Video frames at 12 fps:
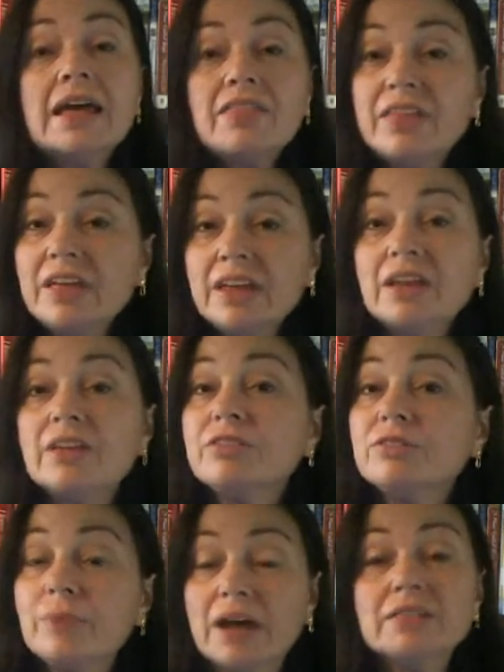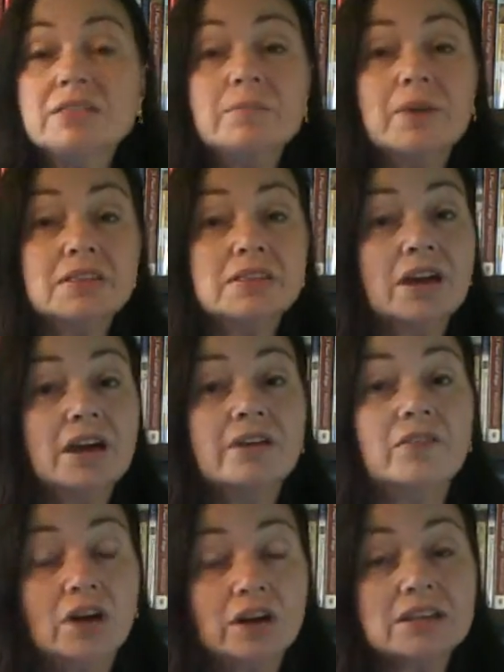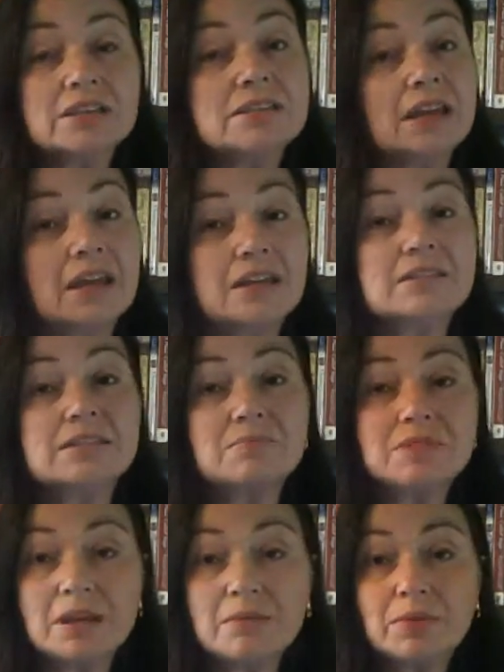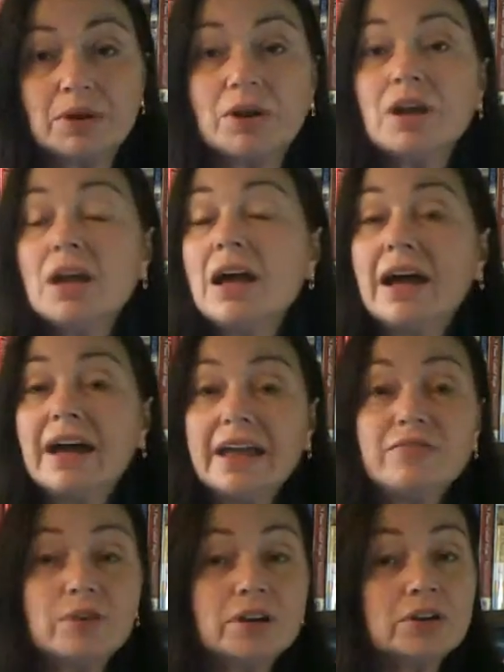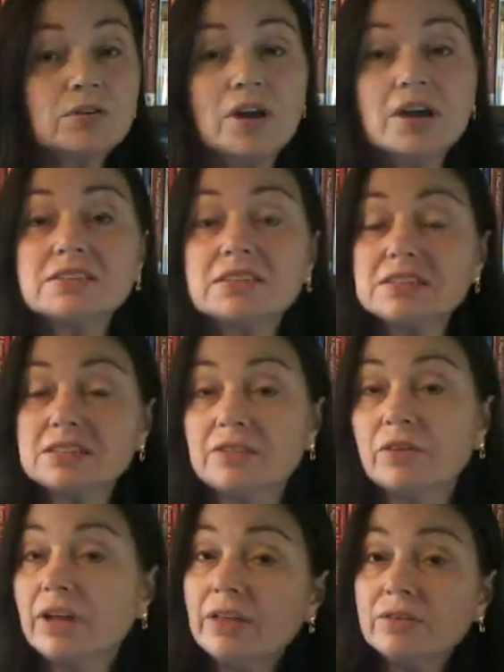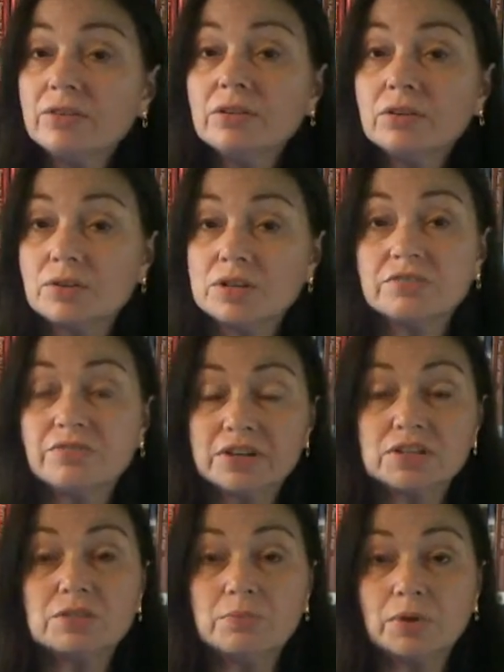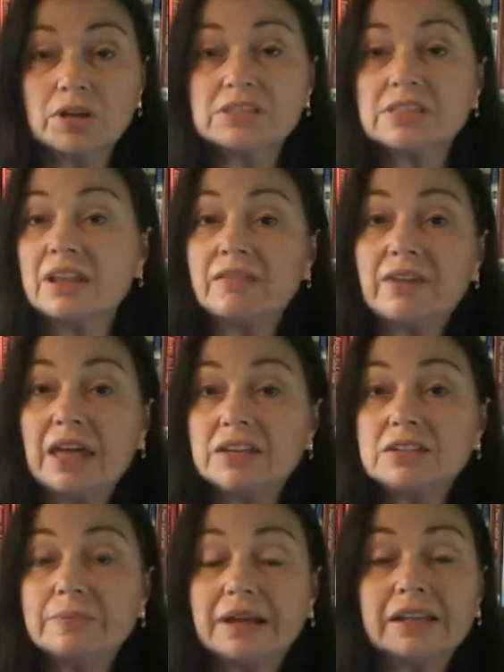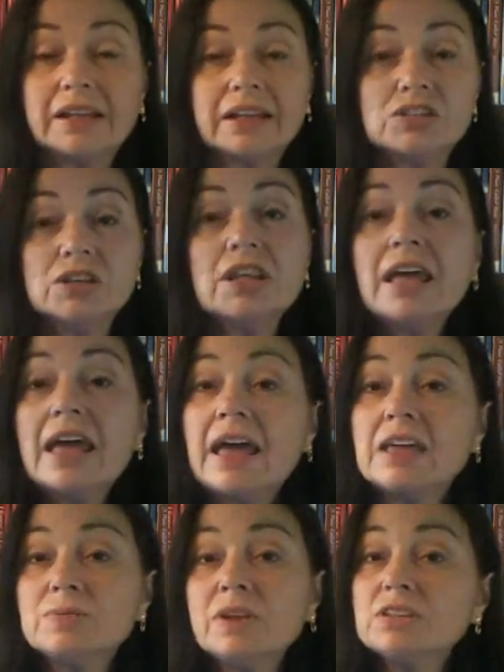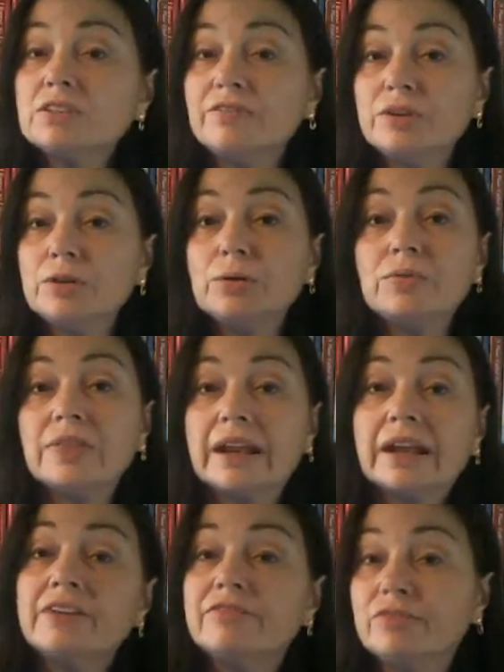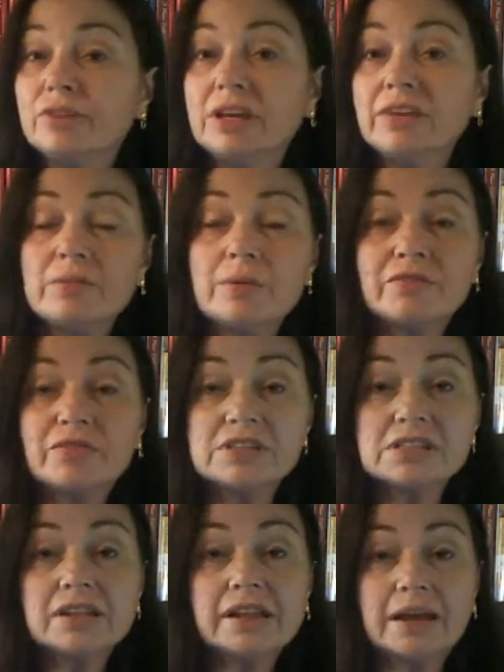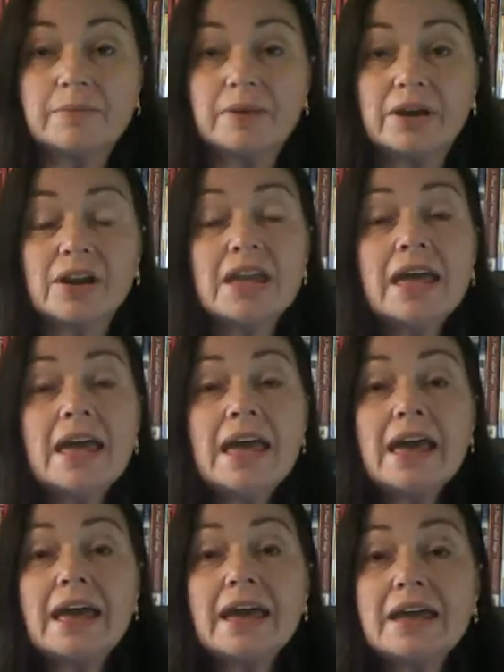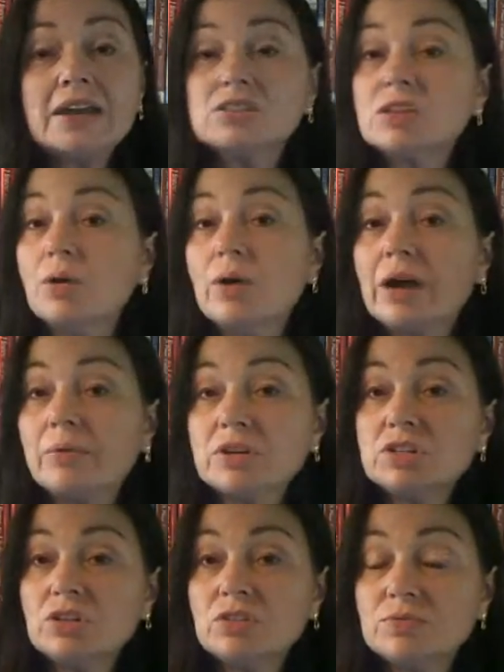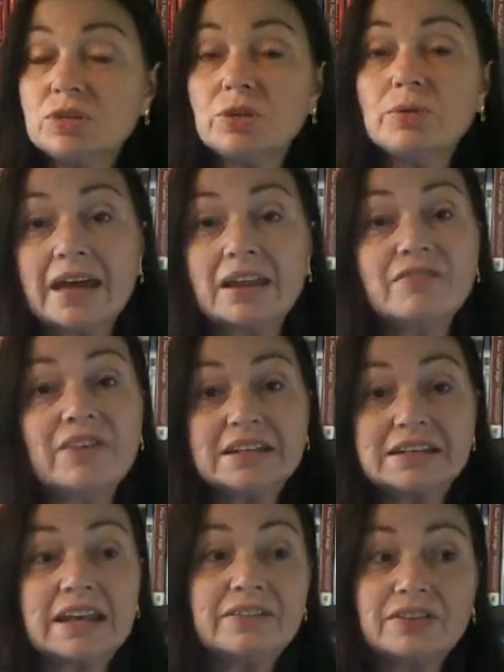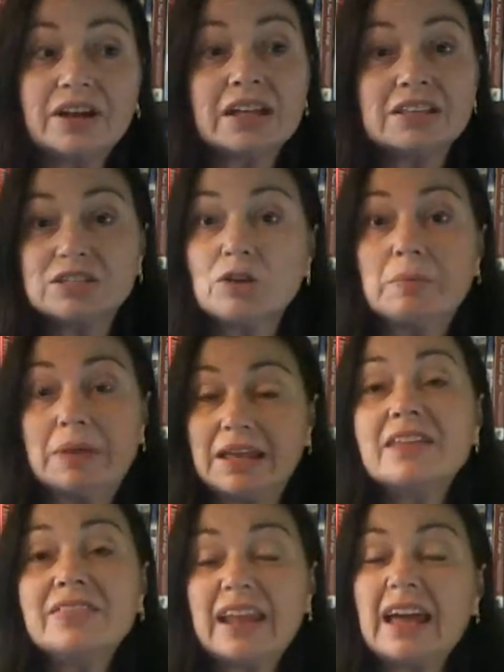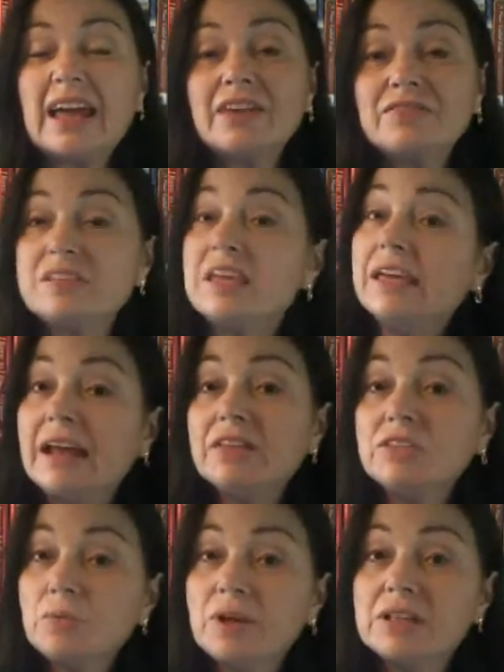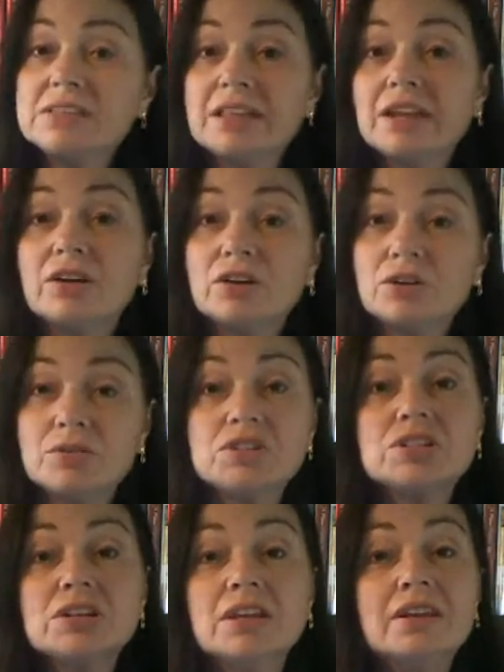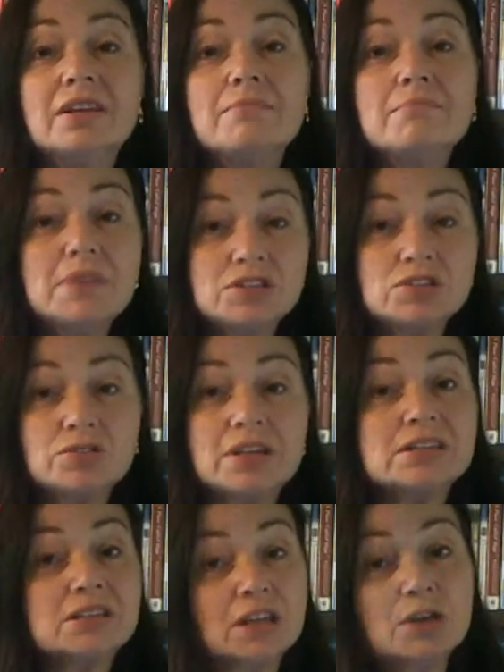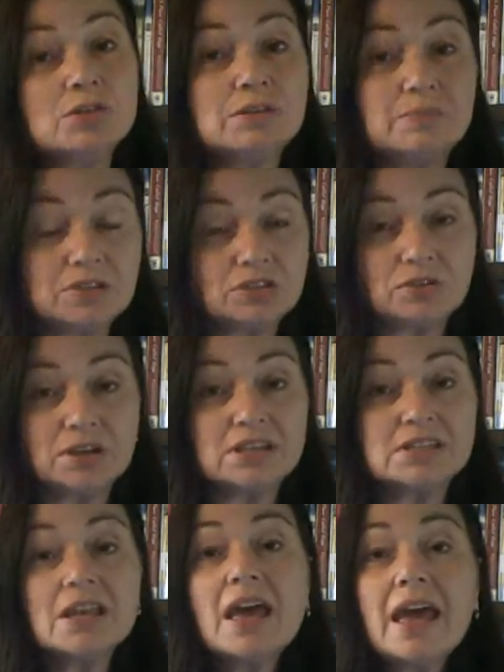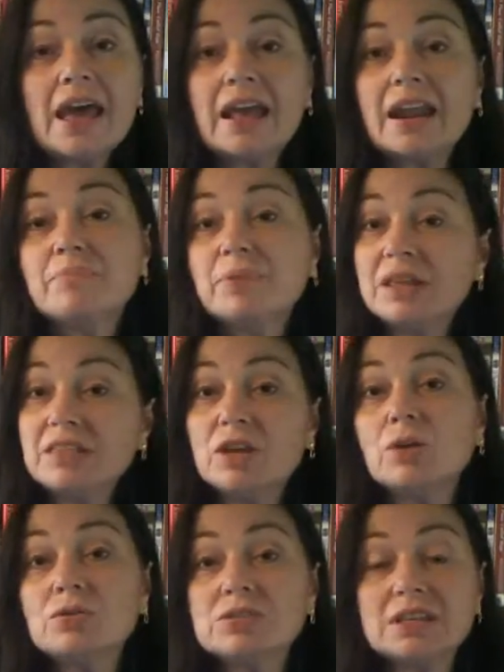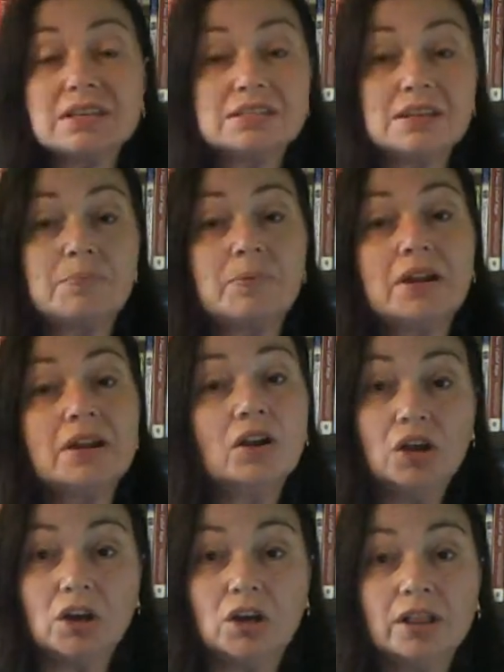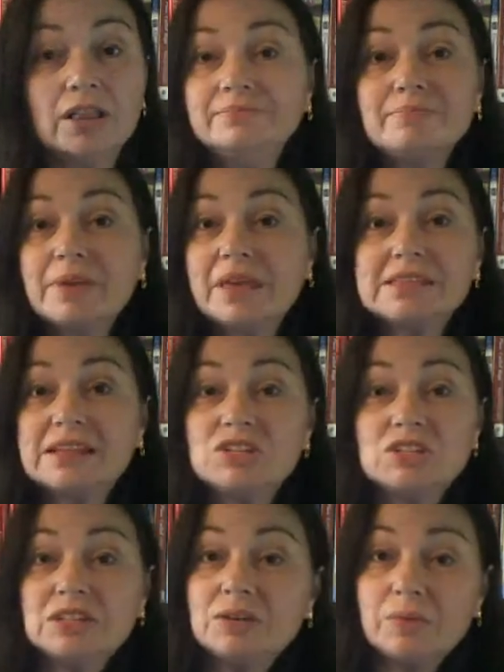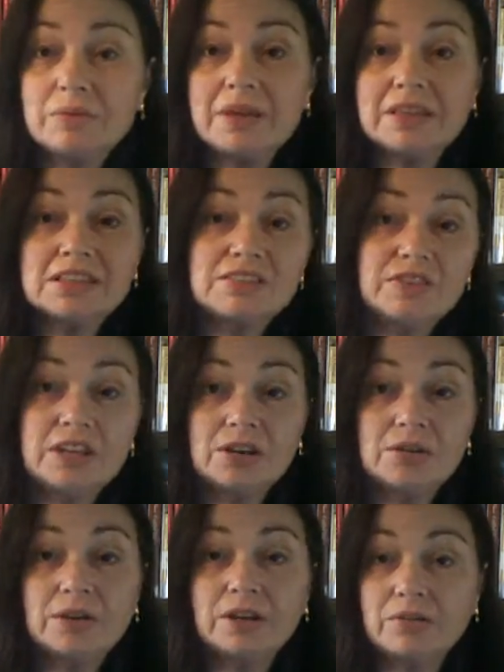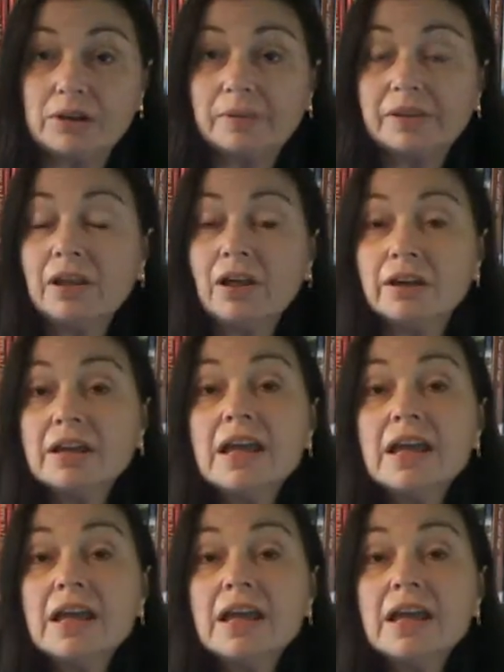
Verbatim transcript: Then throughout the month of August and September, I have run across several other Christian fiction books that I've added to my collection, as well as a few that I got free from our friends at the library, and so I want to show them to you. In fact, I got so many that I have taken out the ones that are Christian mysteries and cozy mysteries, and I'm putting those in a separate haul because I just didn't want to make this video incredibly long.